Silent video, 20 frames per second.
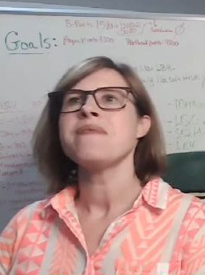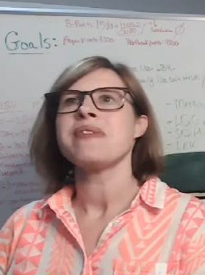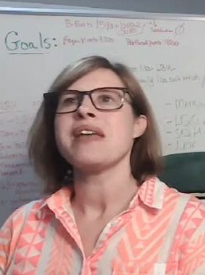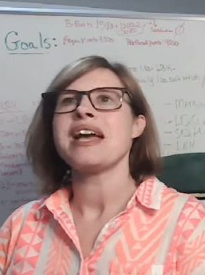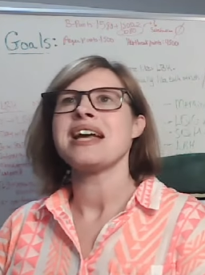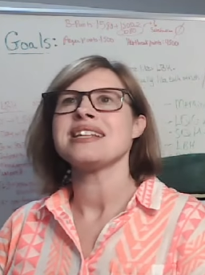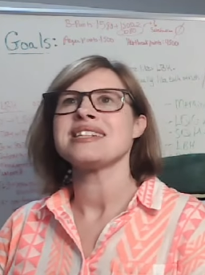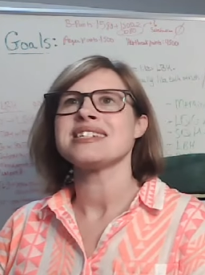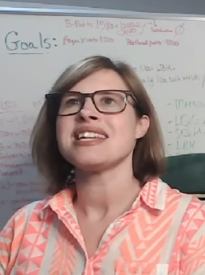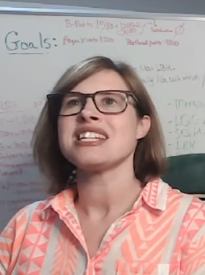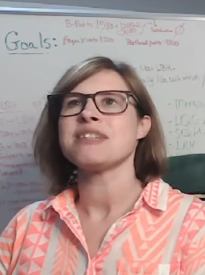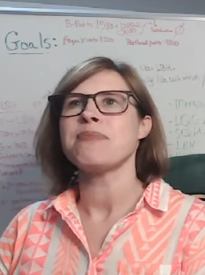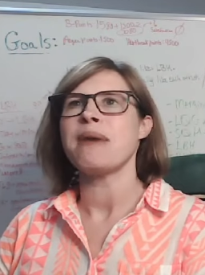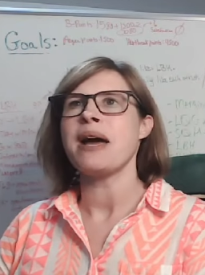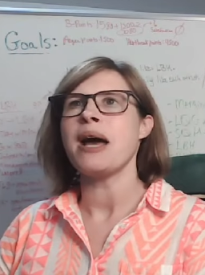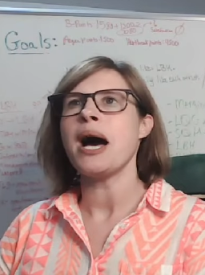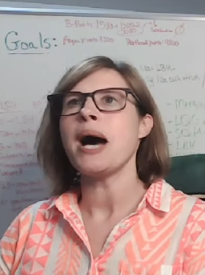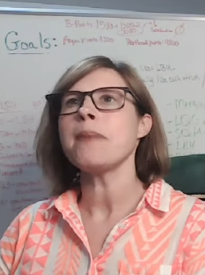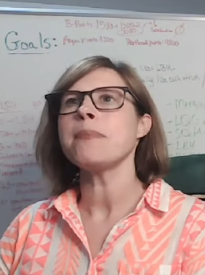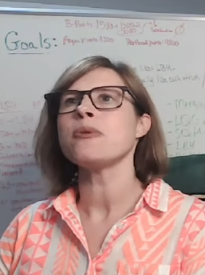And it says
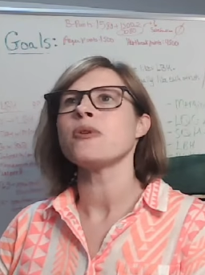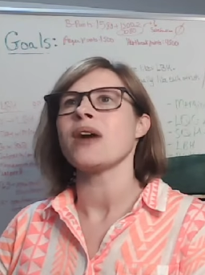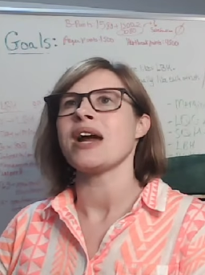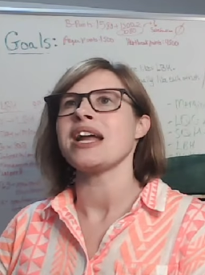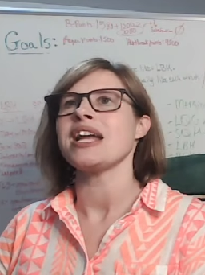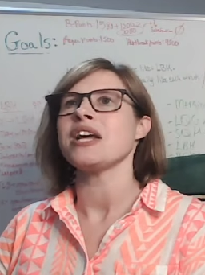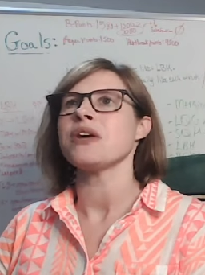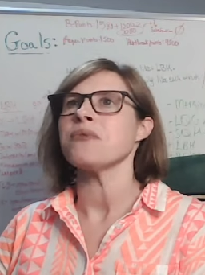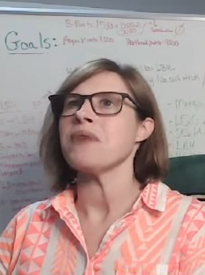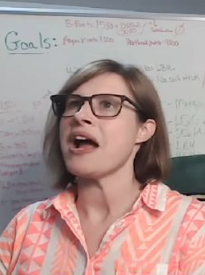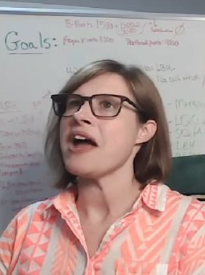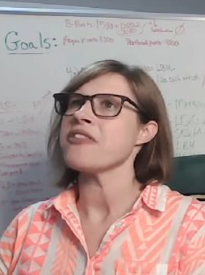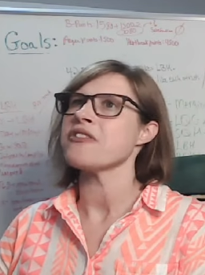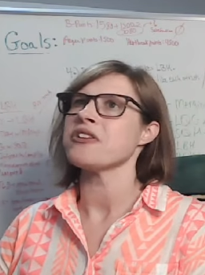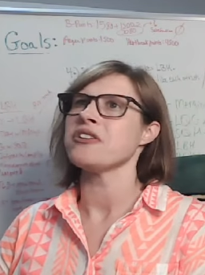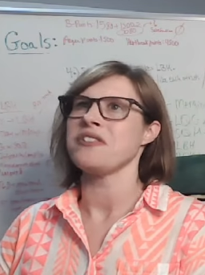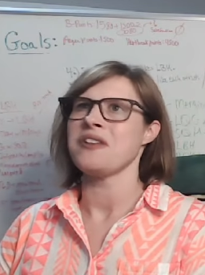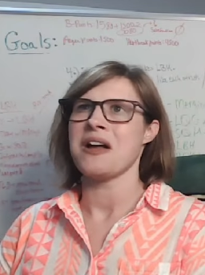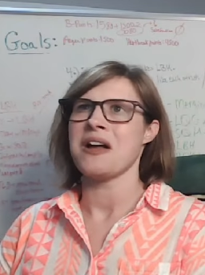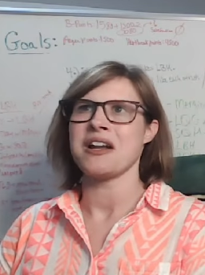by upgrading rather
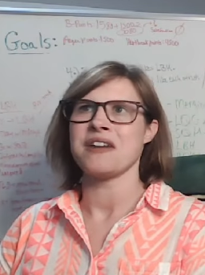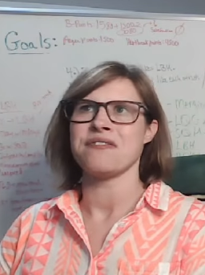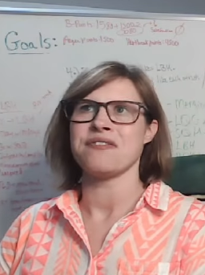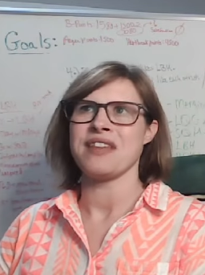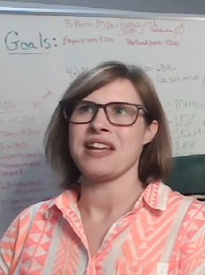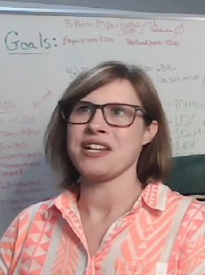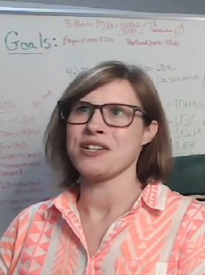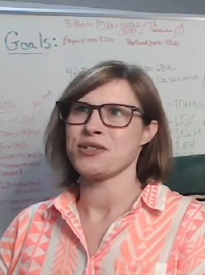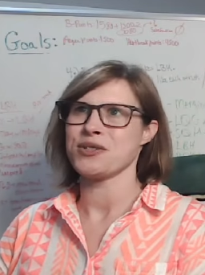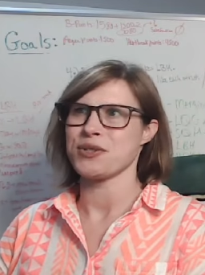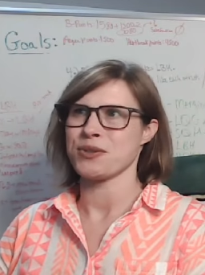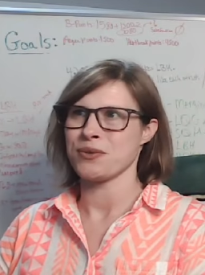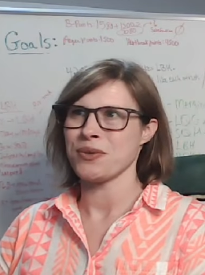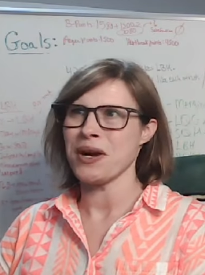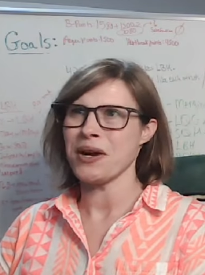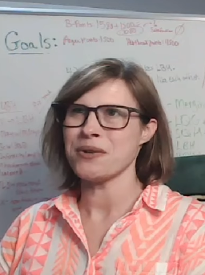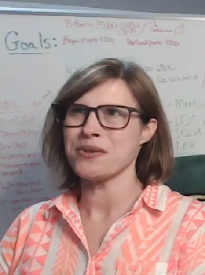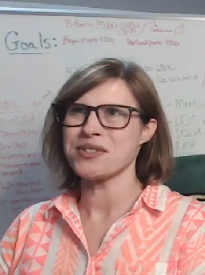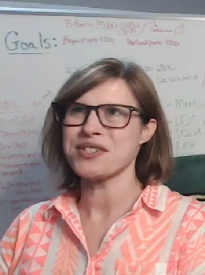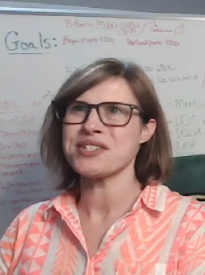a lot of things to
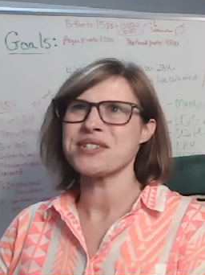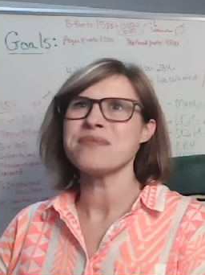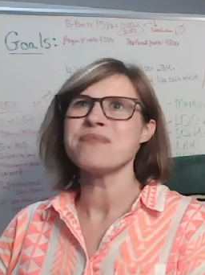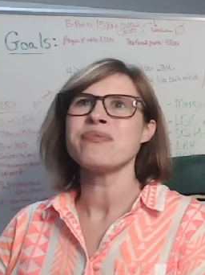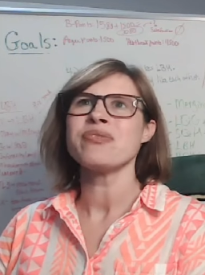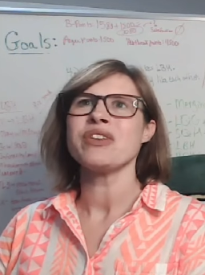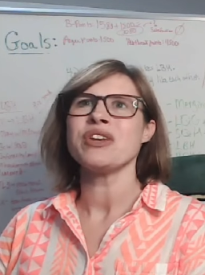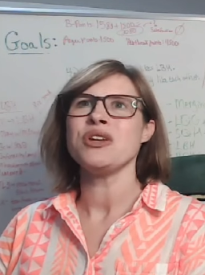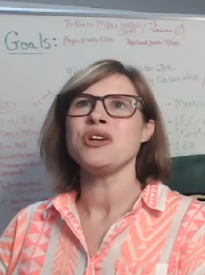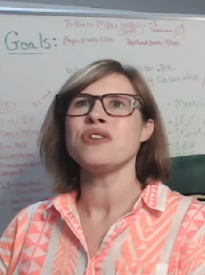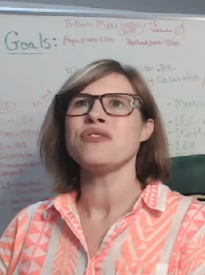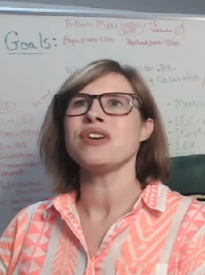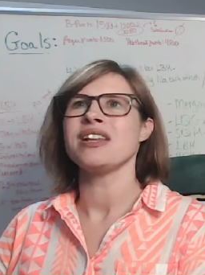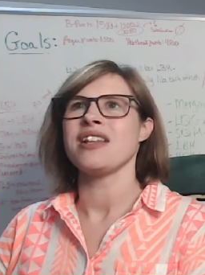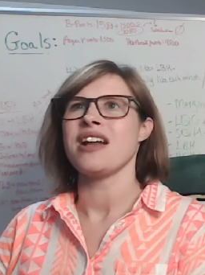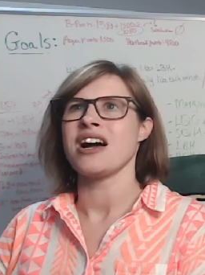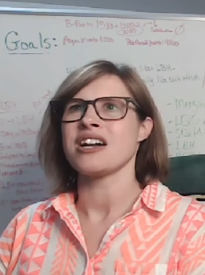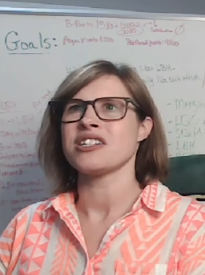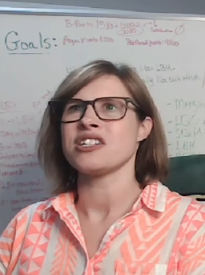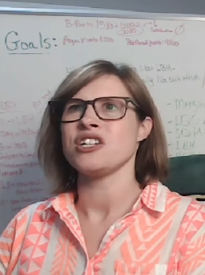roast, you've
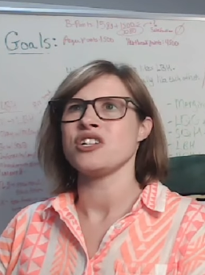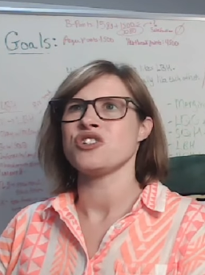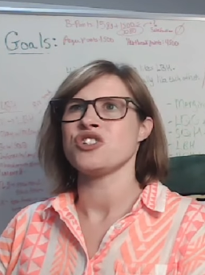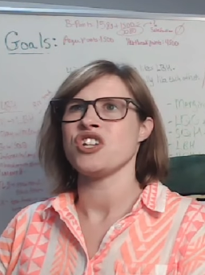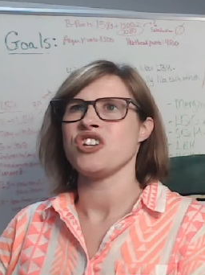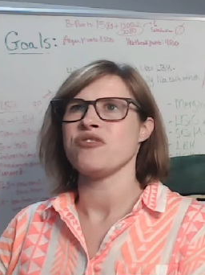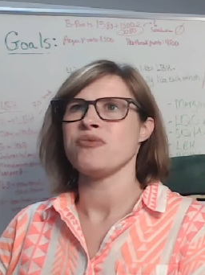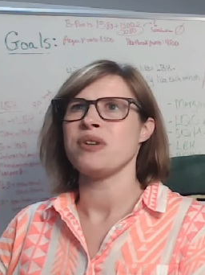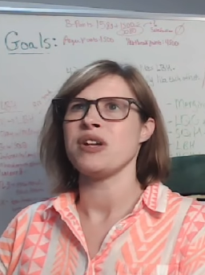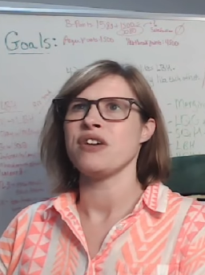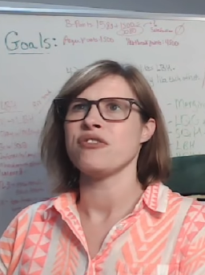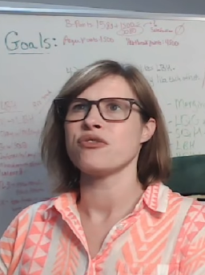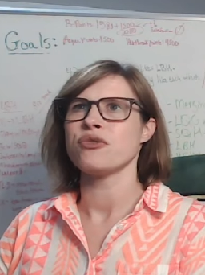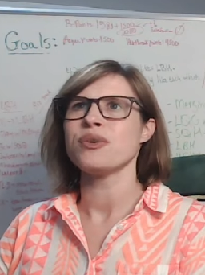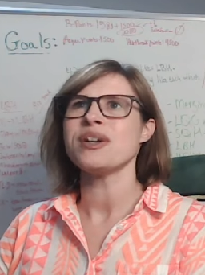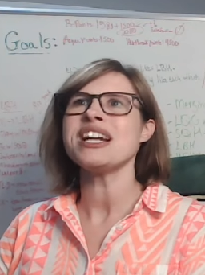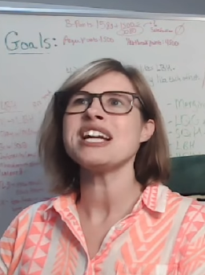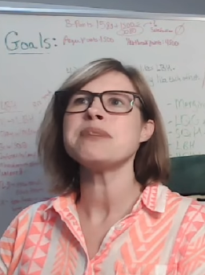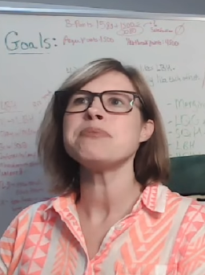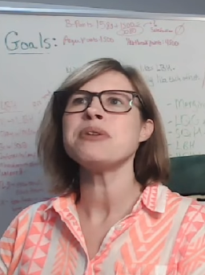unlocked the achievement of
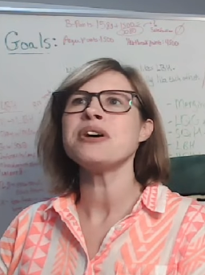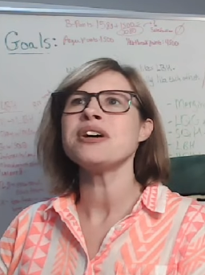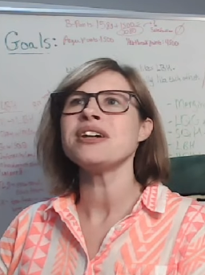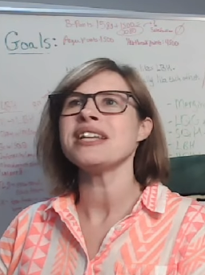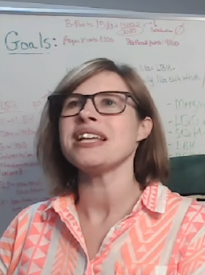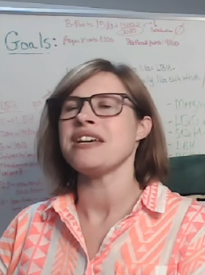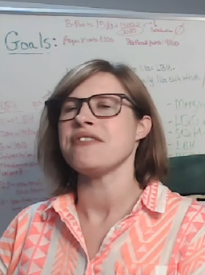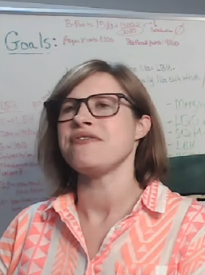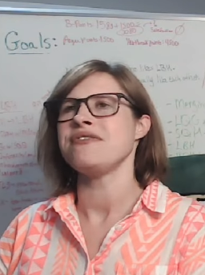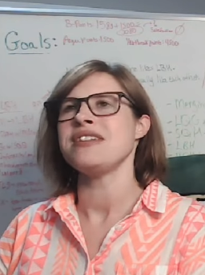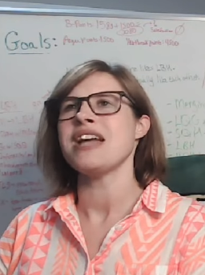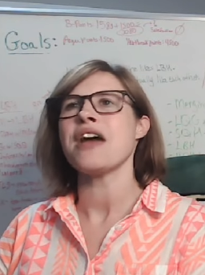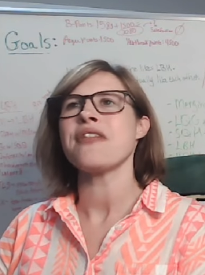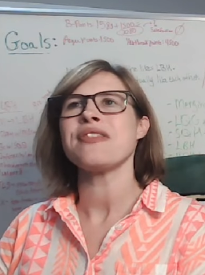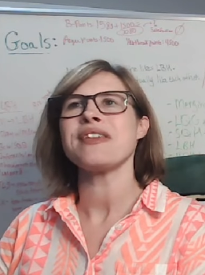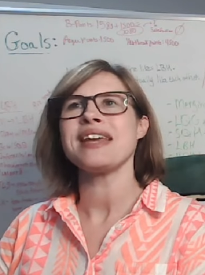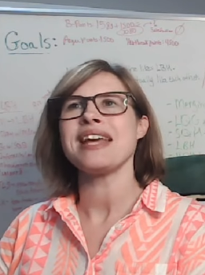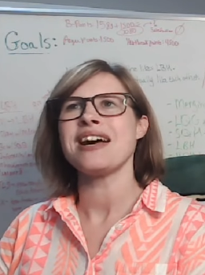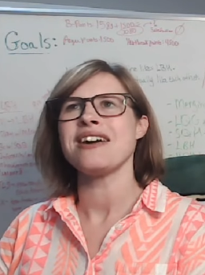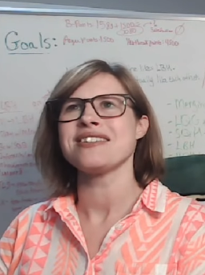readable if
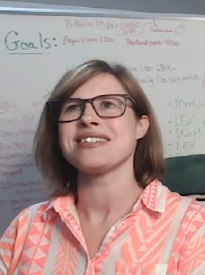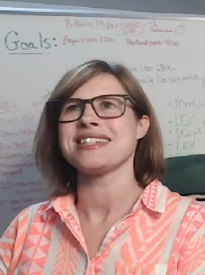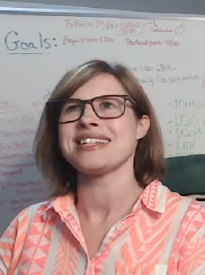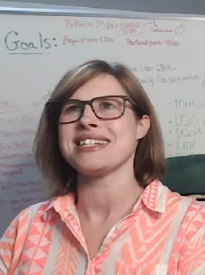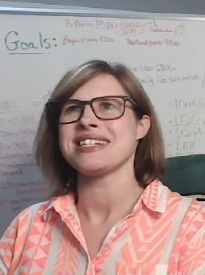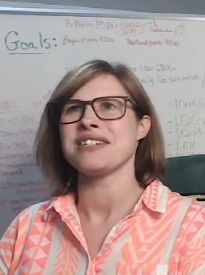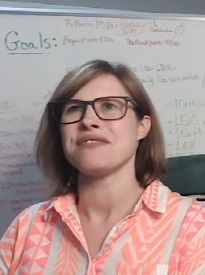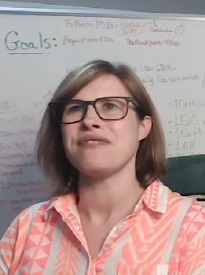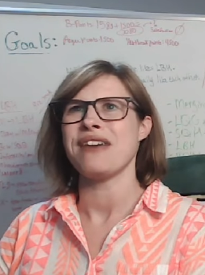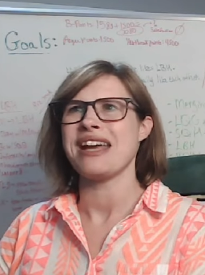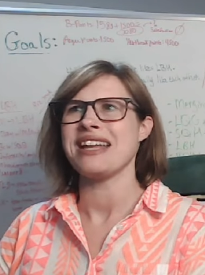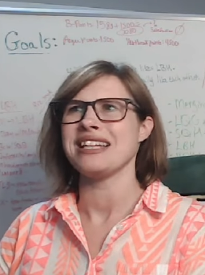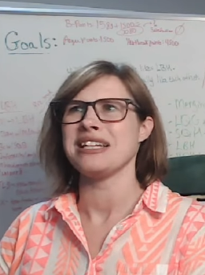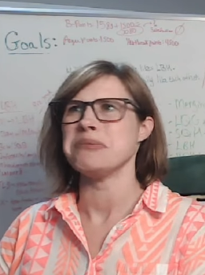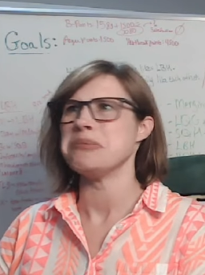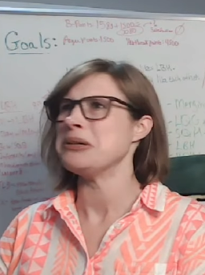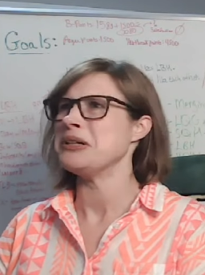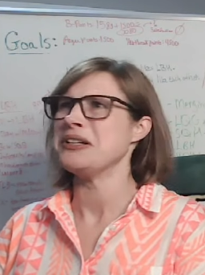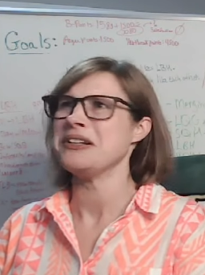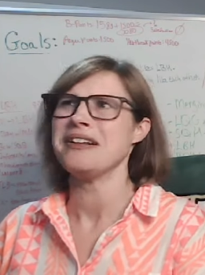nothing else is
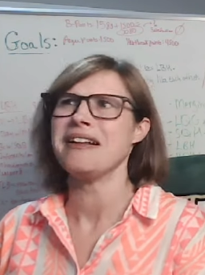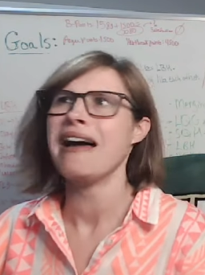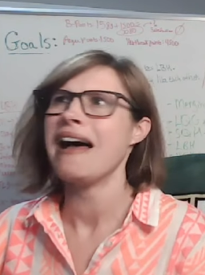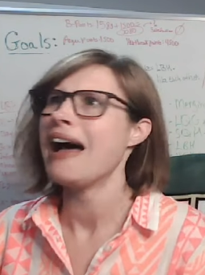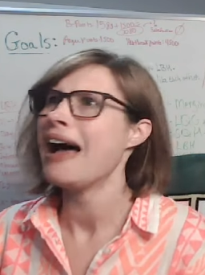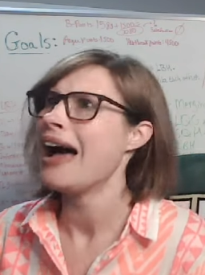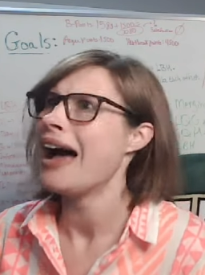available.